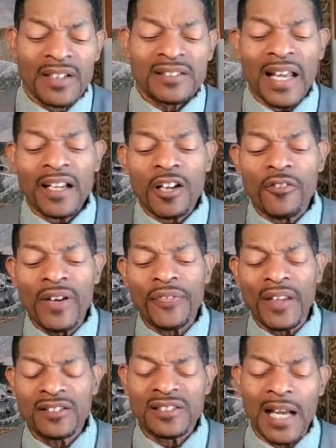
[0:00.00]
Second
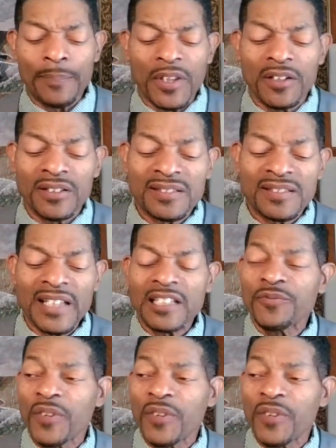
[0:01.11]
Corinthians chapter 6,